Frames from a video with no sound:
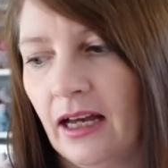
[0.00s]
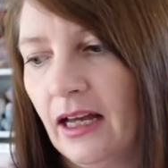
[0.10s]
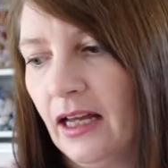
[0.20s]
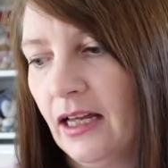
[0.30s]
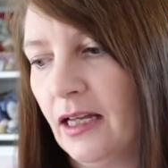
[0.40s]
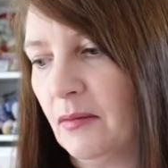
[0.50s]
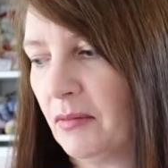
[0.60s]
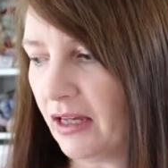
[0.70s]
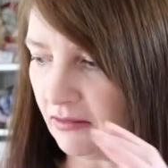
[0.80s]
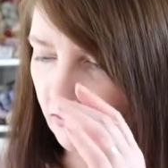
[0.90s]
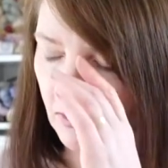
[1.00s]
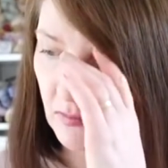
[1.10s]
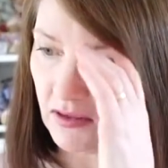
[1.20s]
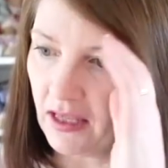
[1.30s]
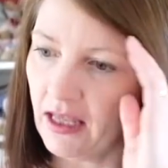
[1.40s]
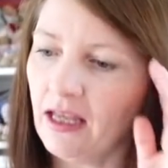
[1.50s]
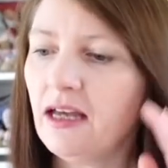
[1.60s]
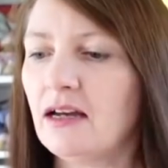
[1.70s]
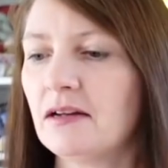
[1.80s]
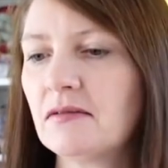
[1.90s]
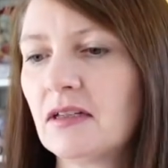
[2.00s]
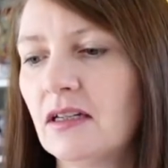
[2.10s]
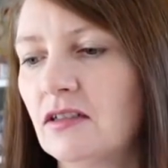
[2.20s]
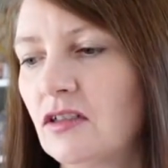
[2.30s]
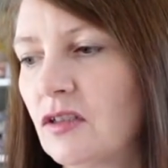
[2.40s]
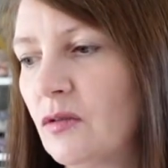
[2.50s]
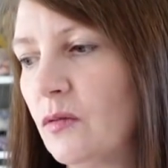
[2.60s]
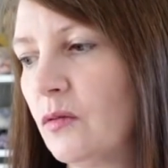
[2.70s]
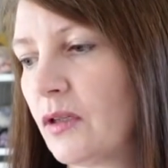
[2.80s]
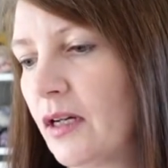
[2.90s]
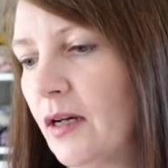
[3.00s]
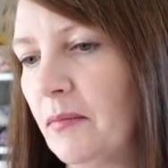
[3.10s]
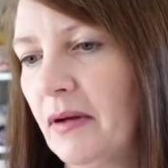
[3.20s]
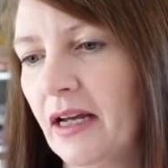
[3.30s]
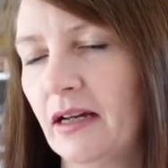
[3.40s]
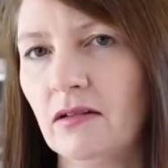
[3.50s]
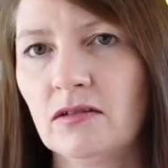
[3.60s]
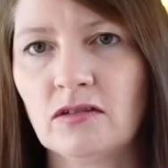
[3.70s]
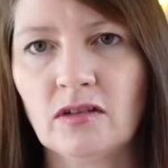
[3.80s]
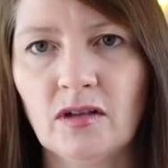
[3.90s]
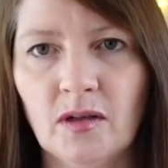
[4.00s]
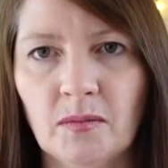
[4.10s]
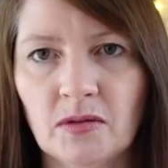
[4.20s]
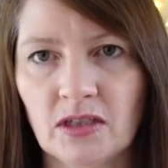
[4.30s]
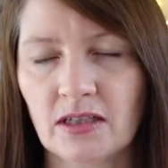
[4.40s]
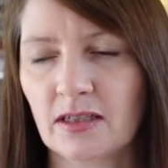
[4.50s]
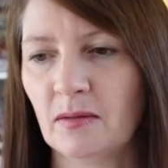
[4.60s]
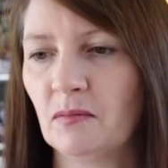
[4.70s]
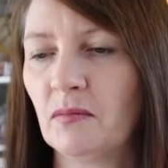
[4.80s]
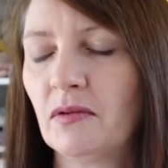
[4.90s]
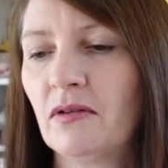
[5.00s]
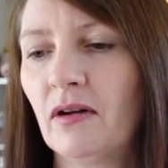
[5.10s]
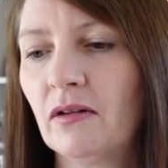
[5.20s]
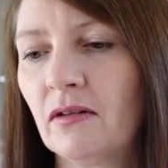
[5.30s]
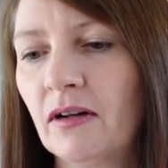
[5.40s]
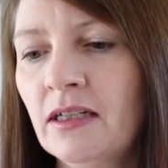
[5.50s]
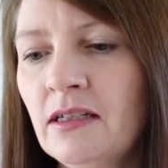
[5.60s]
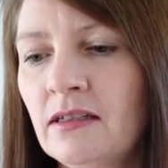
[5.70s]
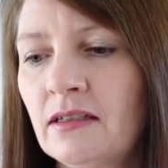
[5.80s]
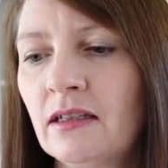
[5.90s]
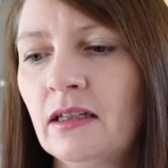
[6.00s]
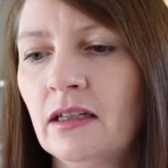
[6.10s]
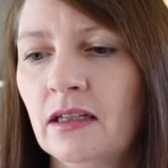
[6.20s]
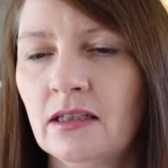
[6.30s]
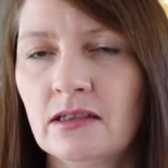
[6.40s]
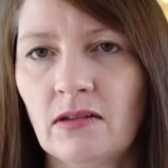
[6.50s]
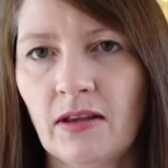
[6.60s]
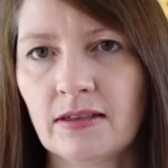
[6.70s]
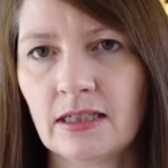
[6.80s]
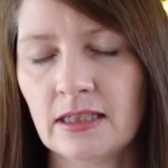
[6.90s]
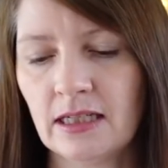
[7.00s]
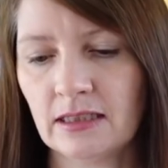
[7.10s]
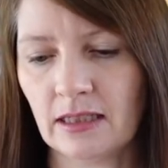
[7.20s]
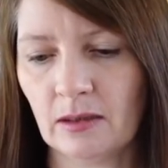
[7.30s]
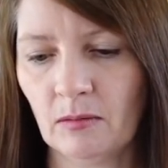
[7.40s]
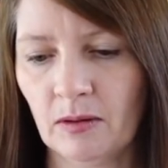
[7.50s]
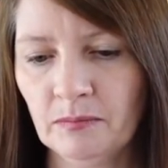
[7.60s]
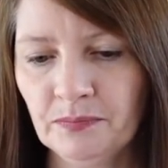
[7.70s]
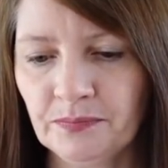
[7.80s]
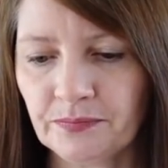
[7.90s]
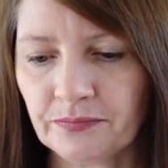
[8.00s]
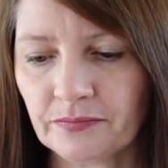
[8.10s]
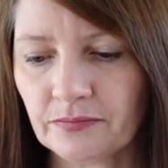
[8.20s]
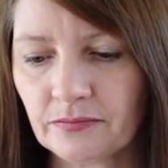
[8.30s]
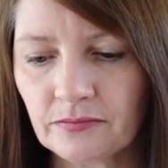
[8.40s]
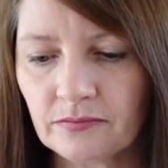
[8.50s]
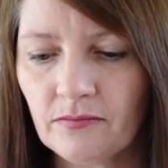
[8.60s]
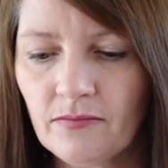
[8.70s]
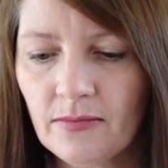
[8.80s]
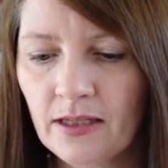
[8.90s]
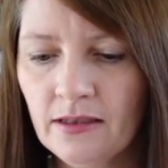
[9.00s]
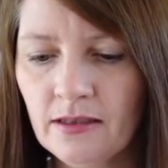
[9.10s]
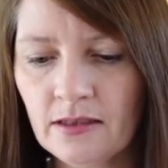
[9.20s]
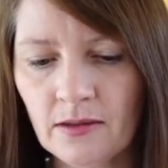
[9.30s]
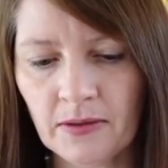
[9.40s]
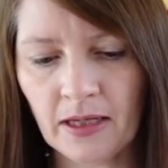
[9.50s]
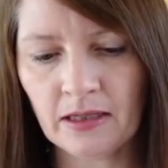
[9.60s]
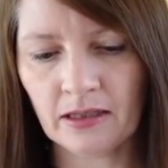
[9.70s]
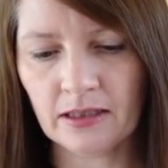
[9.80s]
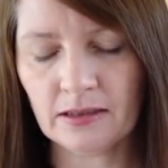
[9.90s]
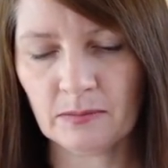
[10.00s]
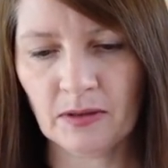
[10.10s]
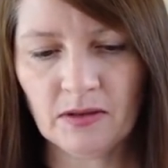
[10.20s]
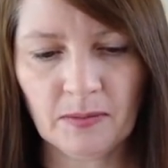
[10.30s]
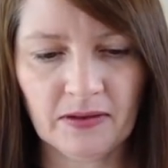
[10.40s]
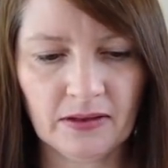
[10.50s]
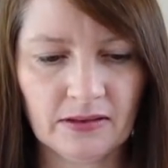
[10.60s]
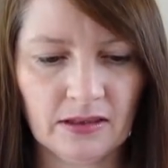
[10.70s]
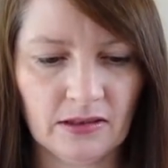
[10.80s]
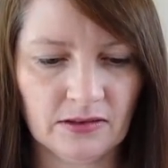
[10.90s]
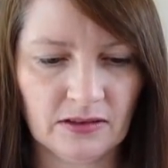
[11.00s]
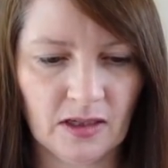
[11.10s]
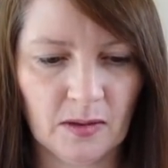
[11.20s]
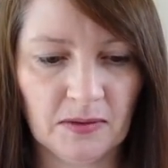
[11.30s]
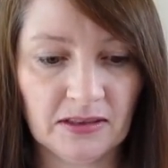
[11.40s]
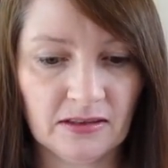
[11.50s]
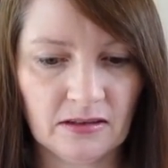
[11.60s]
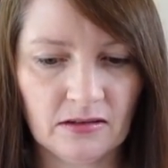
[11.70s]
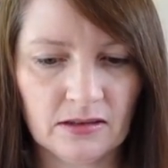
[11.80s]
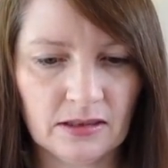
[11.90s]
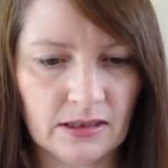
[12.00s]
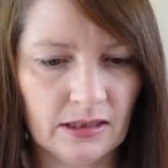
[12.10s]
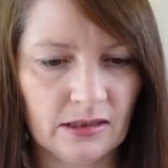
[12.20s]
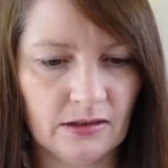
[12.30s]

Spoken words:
And from there, I'm going to talk about a project in progress. So that's a knitting one. So again, I spoke about this last time, I'd started it